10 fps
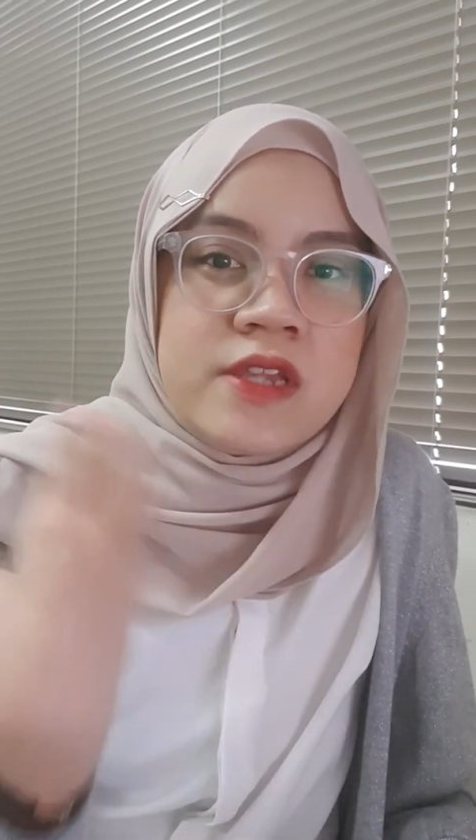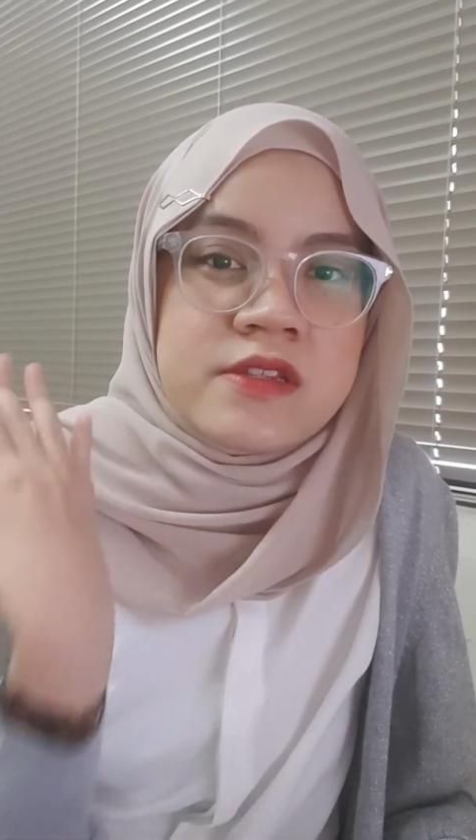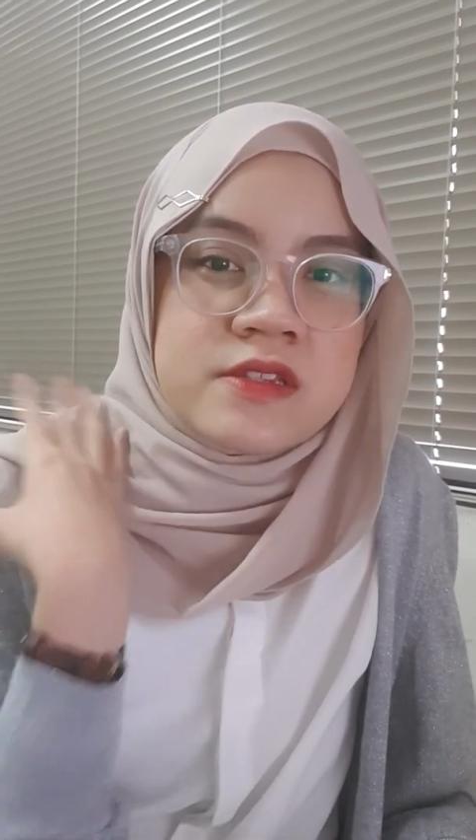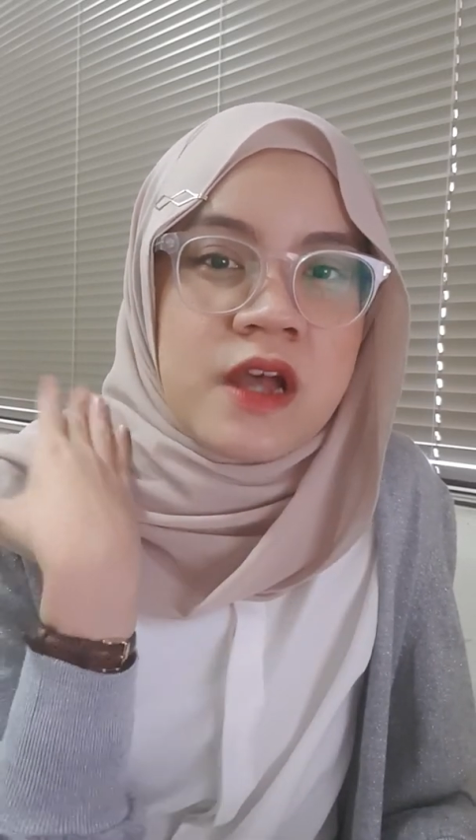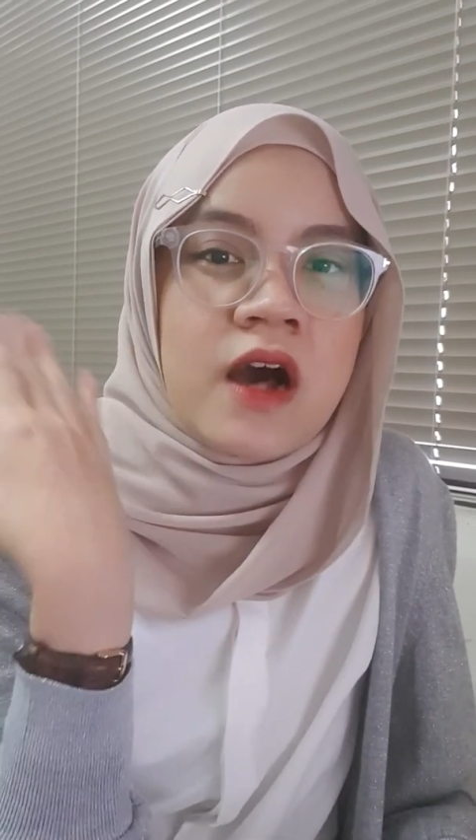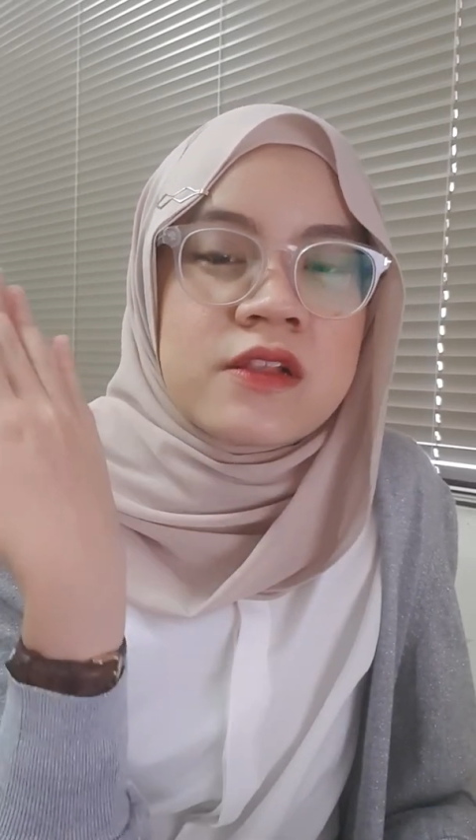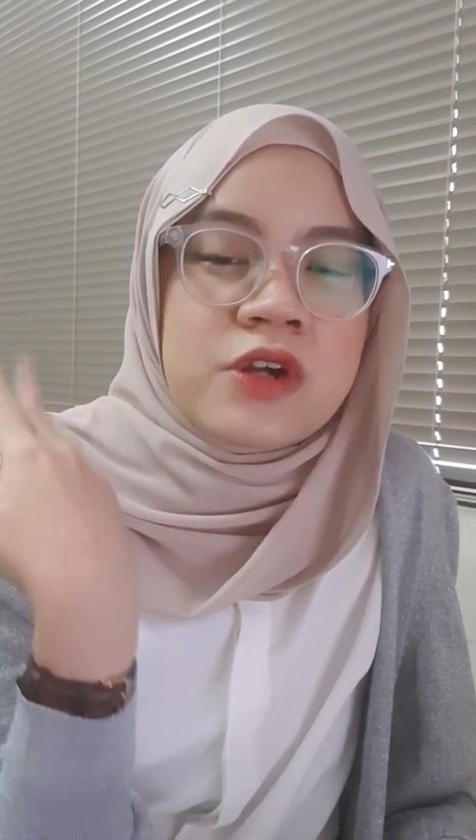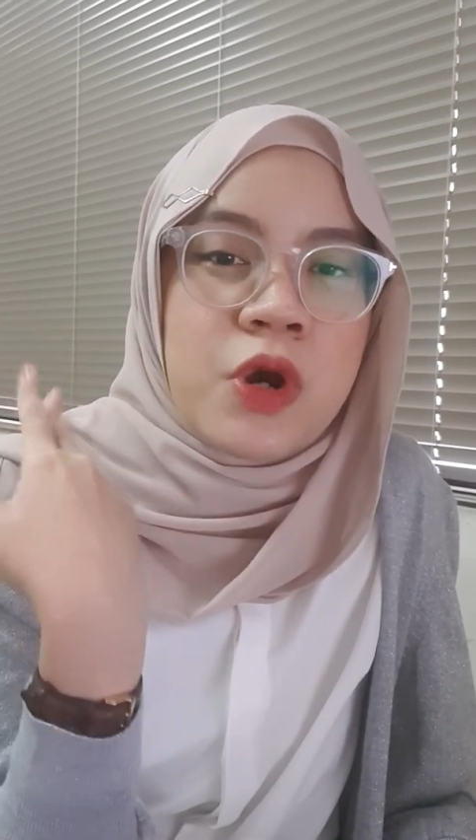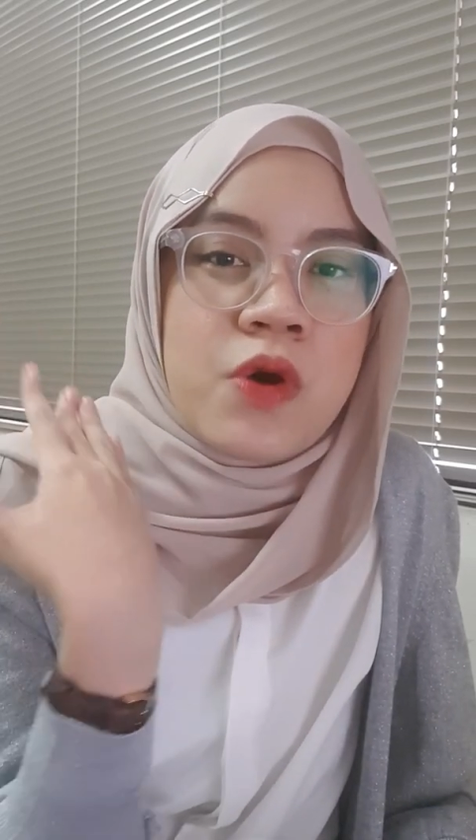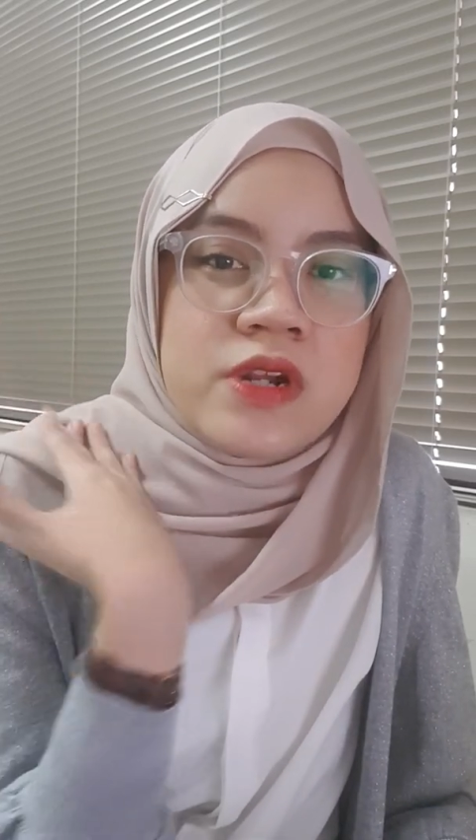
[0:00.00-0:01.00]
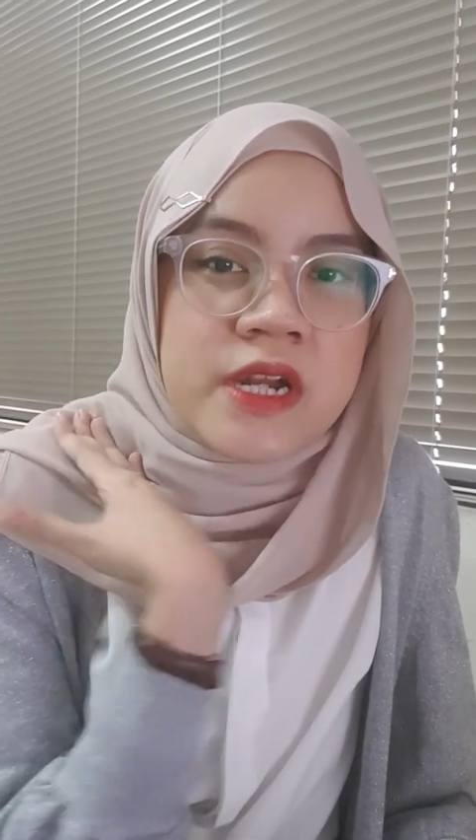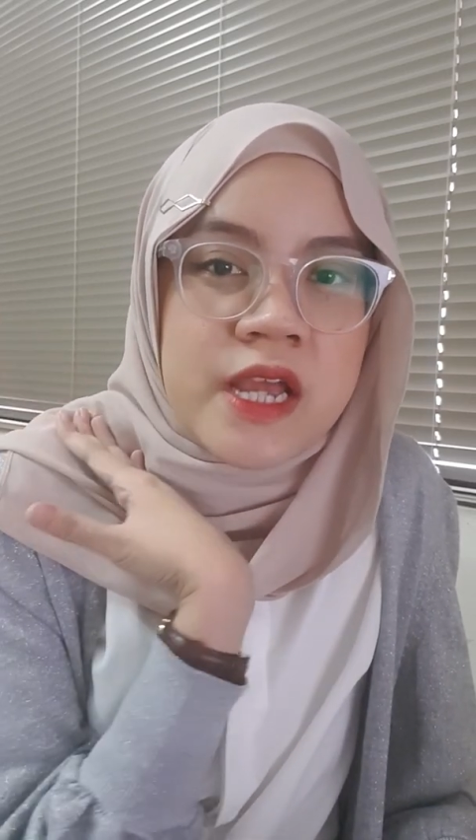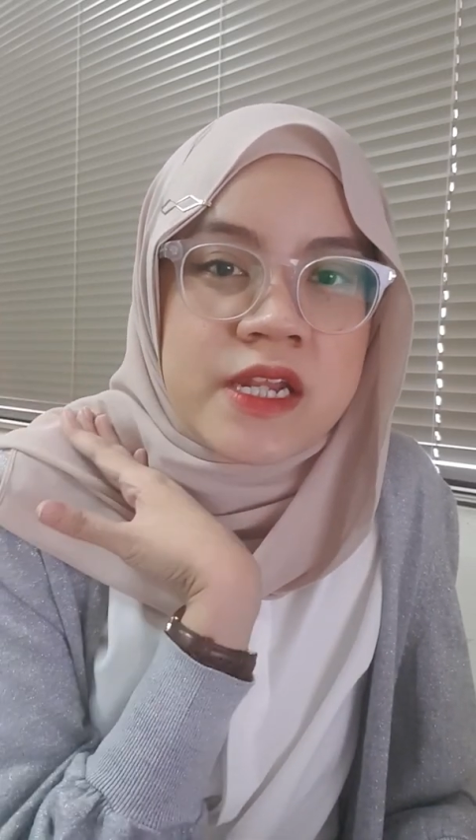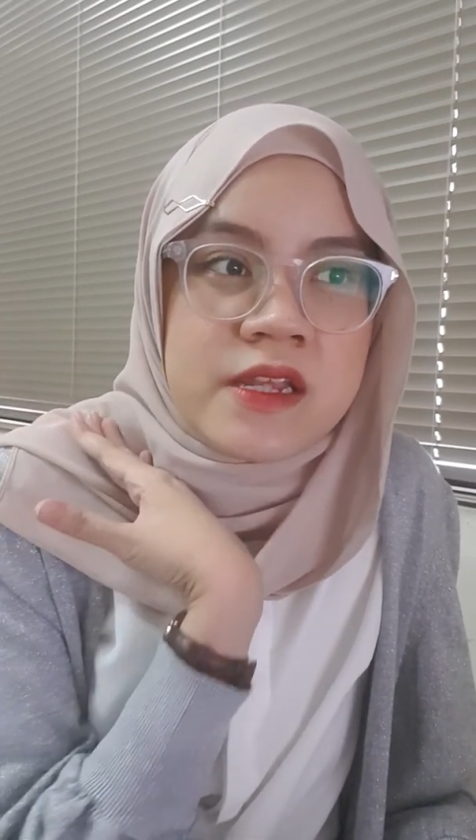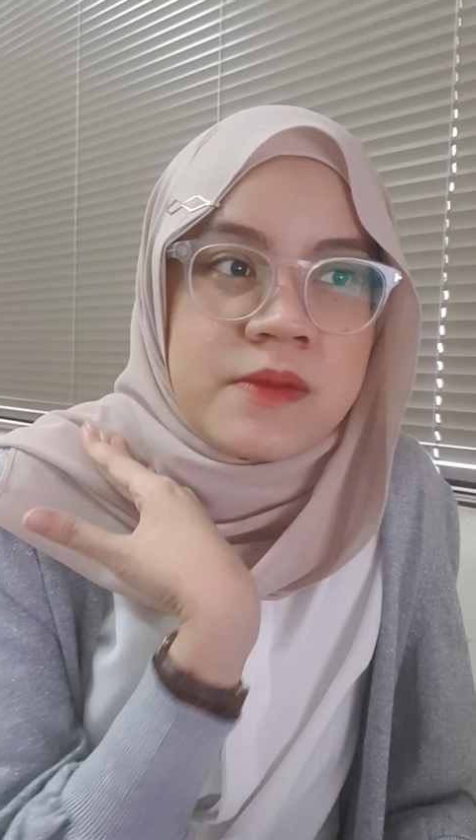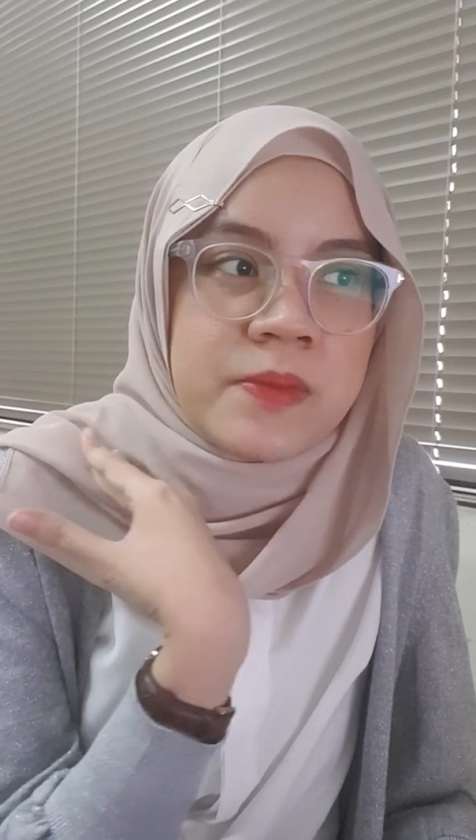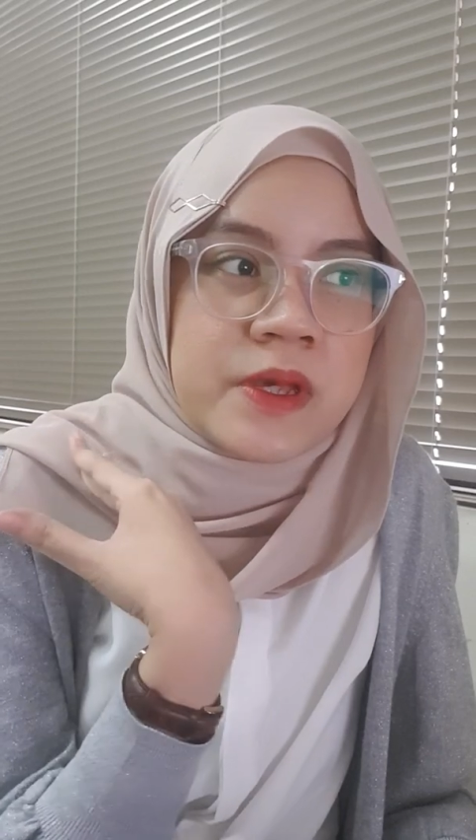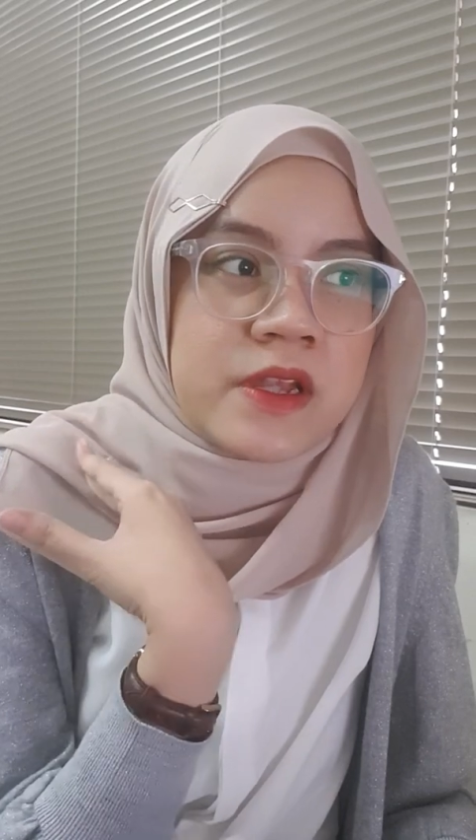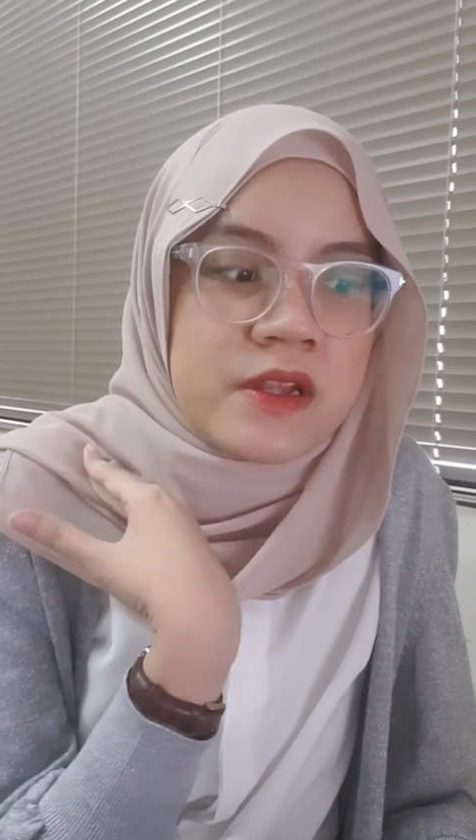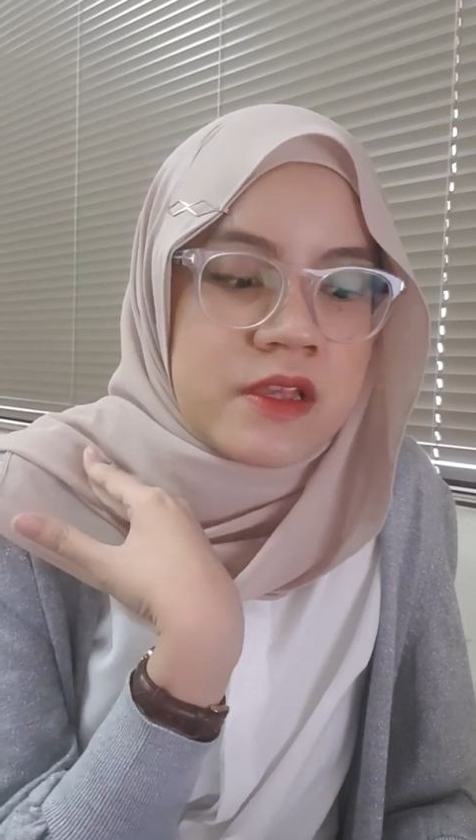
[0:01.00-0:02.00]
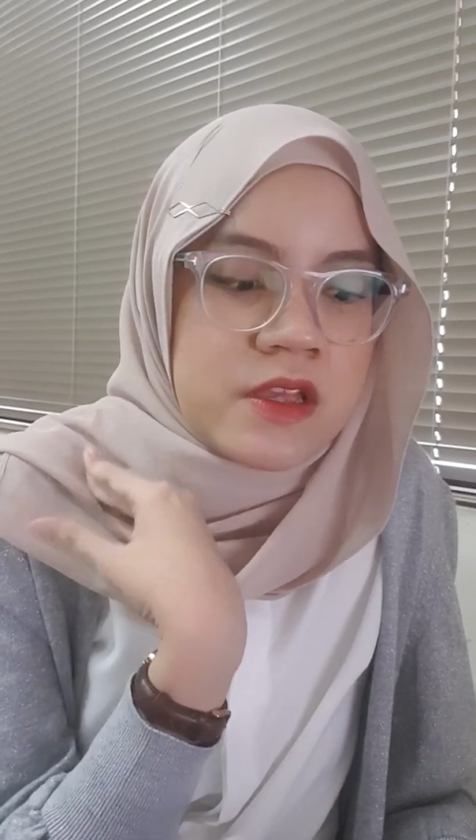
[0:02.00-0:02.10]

just color coordinate it. But